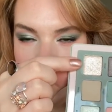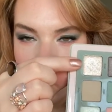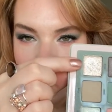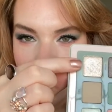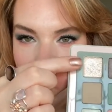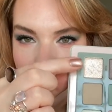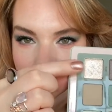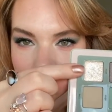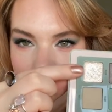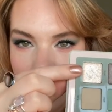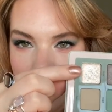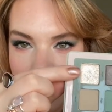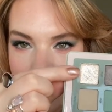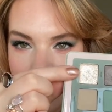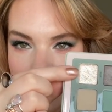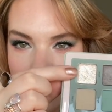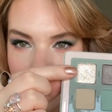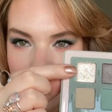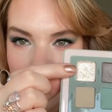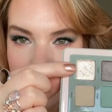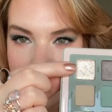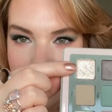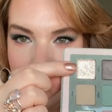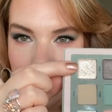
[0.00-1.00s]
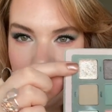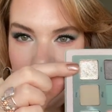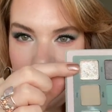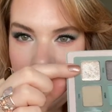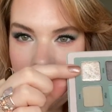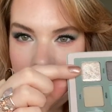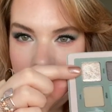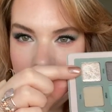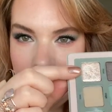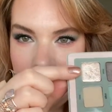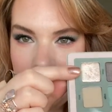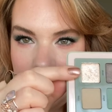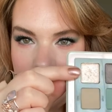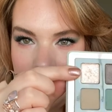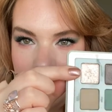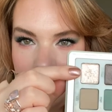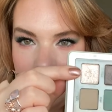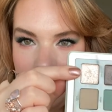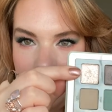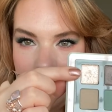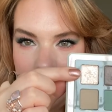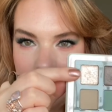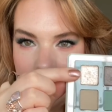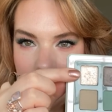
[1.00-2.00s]
chroma crystal as a pink, but to
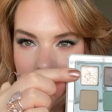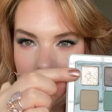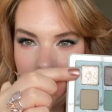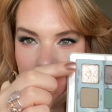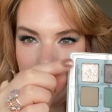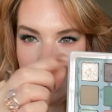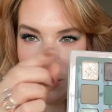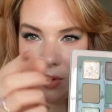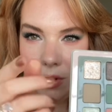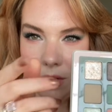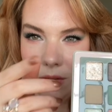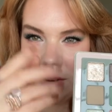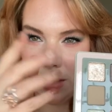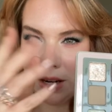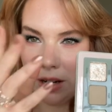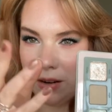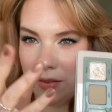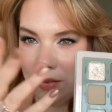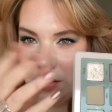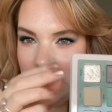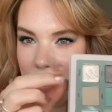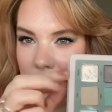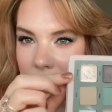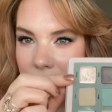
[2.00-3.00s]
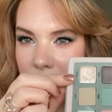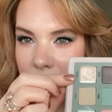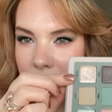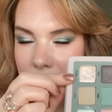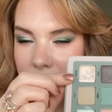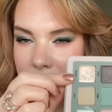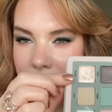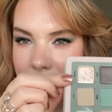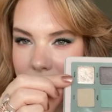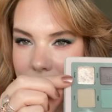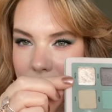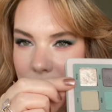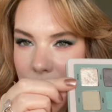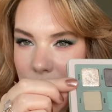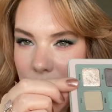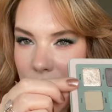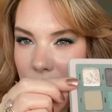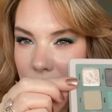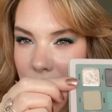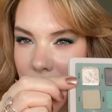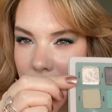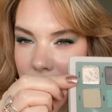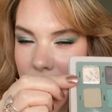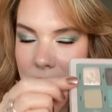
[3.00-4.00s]
me it's really more kind of like an icy
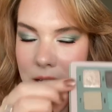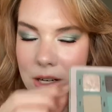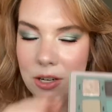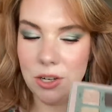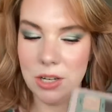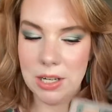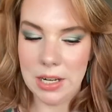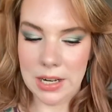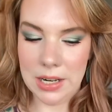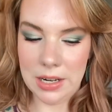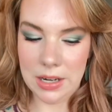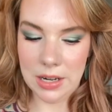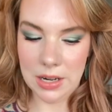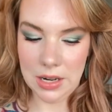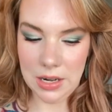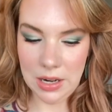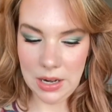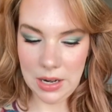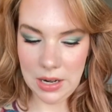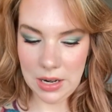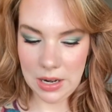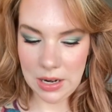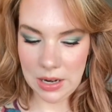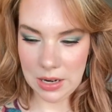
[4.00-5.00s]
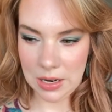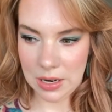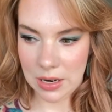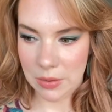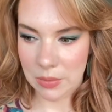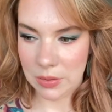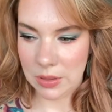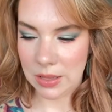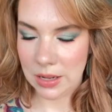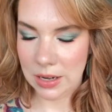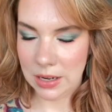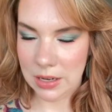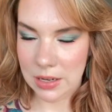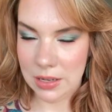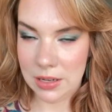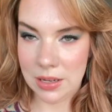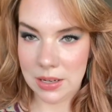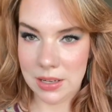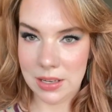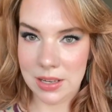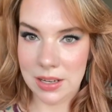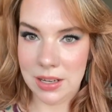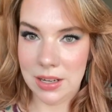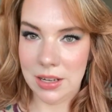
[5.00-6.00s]
pearly shade. And I would like to
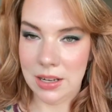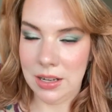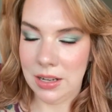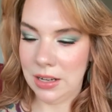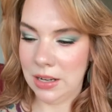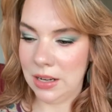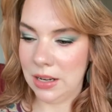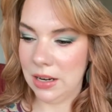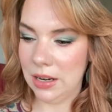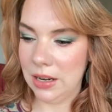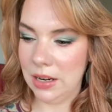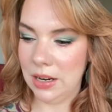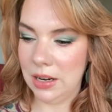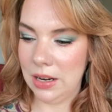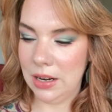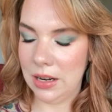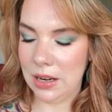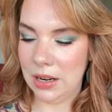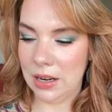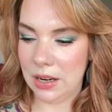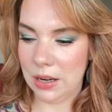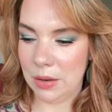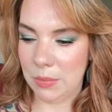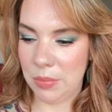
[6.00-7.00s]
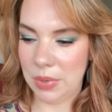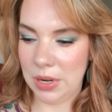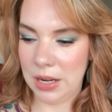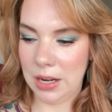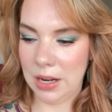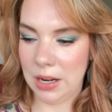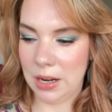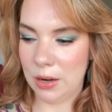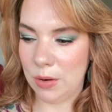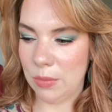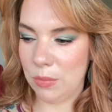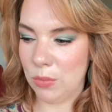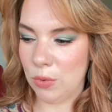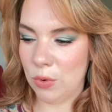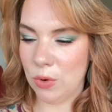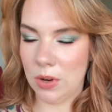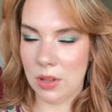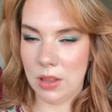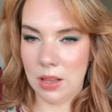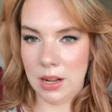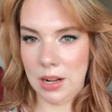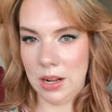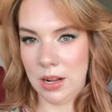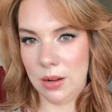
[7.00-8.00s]
see a pink more
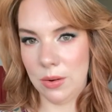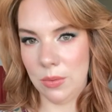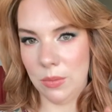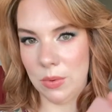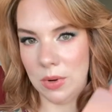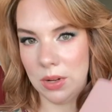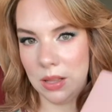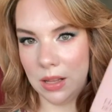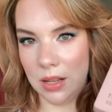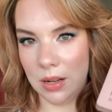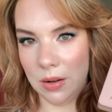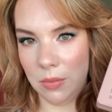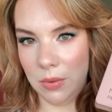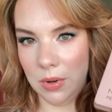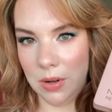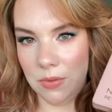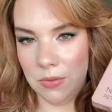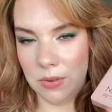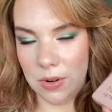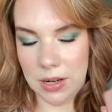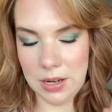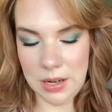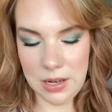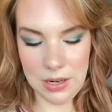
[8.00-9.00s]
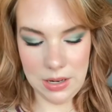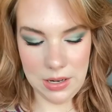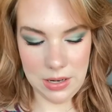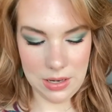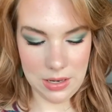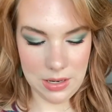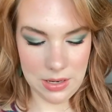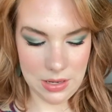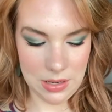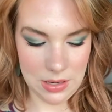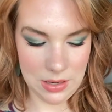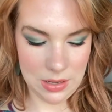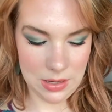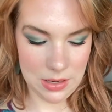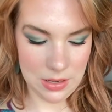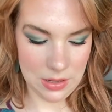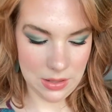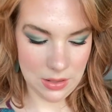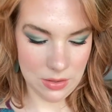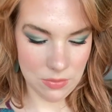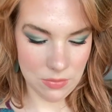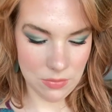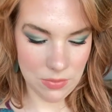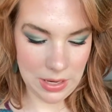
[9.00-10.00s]
like one that we find in
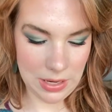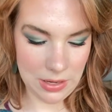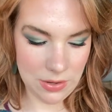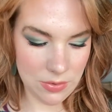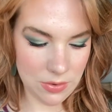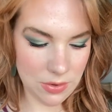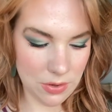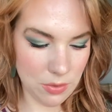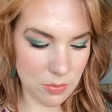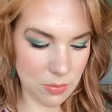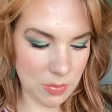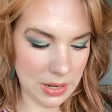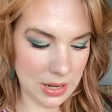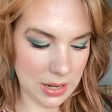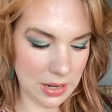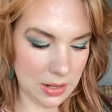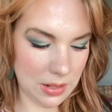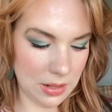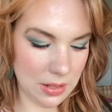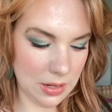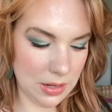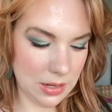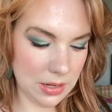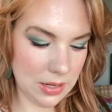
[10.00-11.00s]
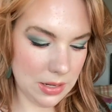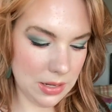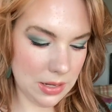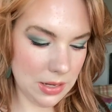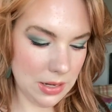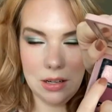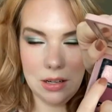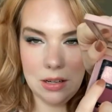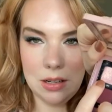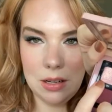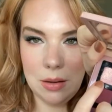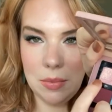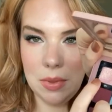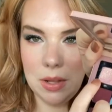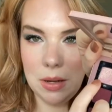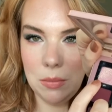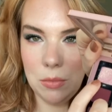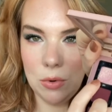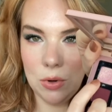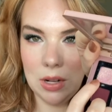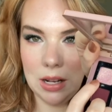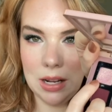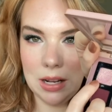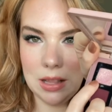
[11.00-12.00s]
the retro palette, something
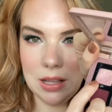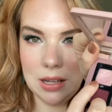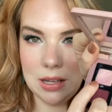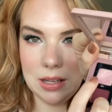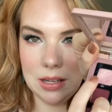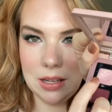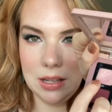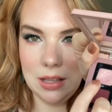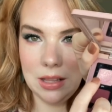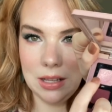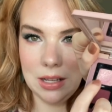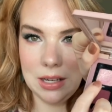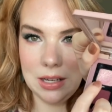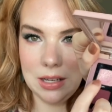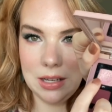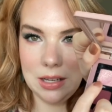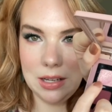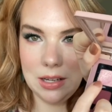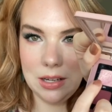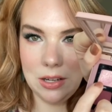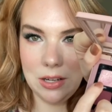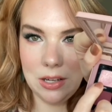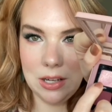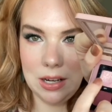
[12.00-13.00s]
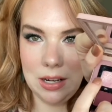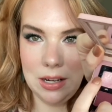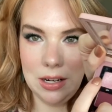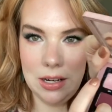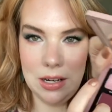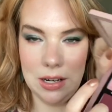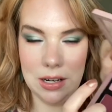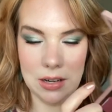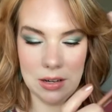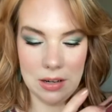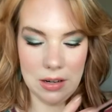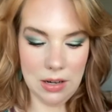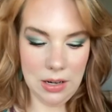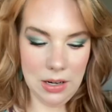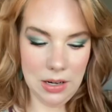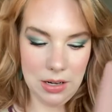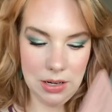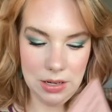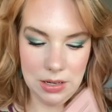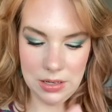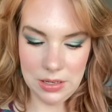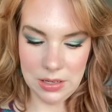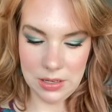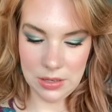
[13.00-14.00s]
more like this glitz shade here.
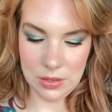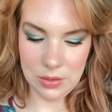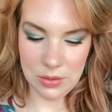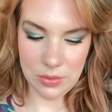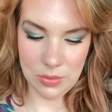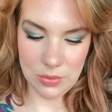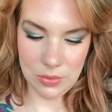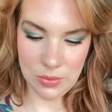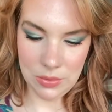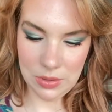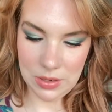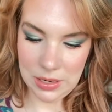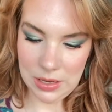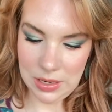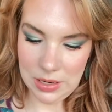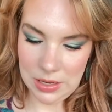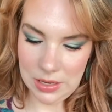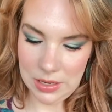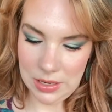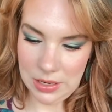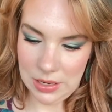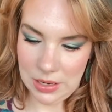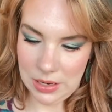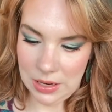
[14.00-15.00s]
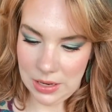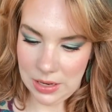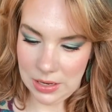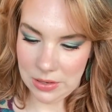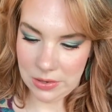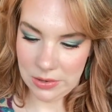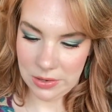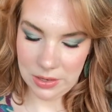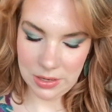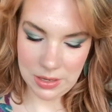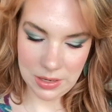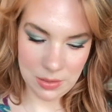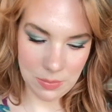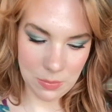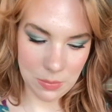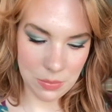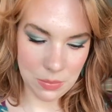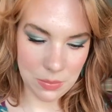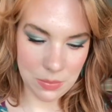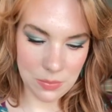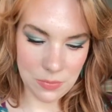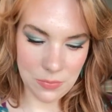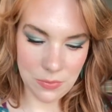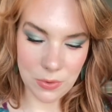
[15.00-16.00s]
So I actually can
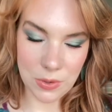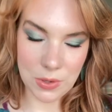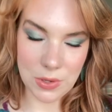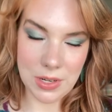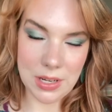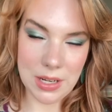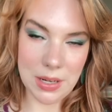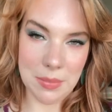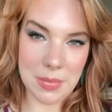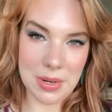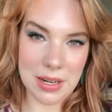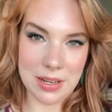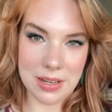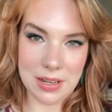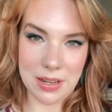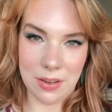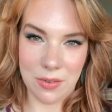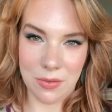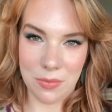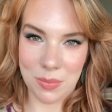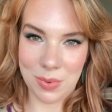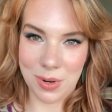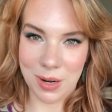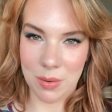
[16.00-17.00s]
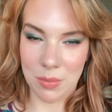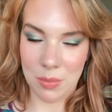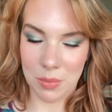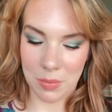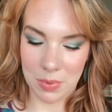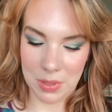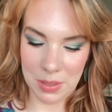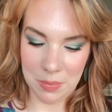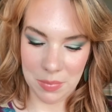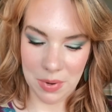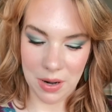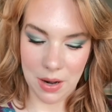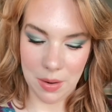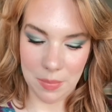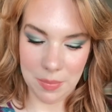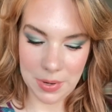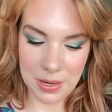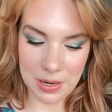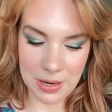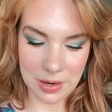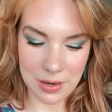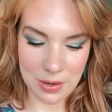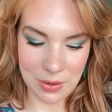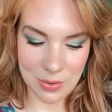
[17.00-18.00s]
foresee myself probably
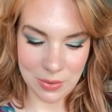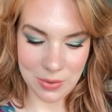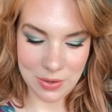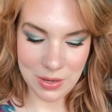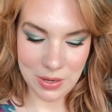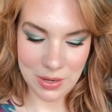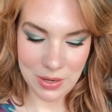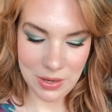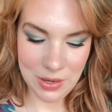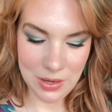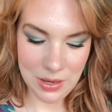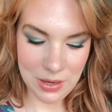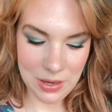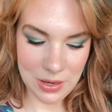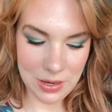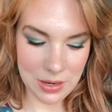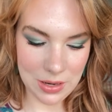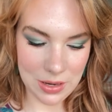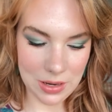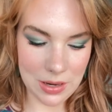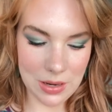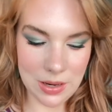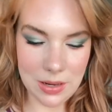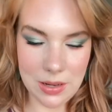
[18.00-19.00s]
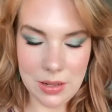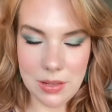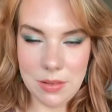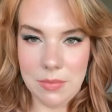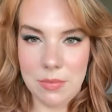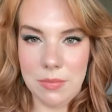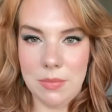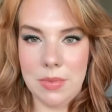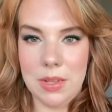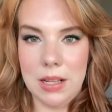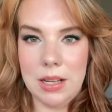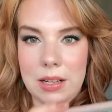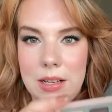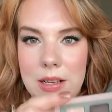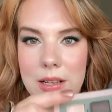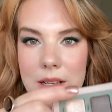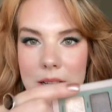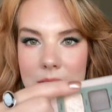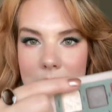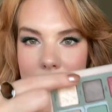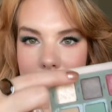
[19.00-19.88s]
popping out uh, this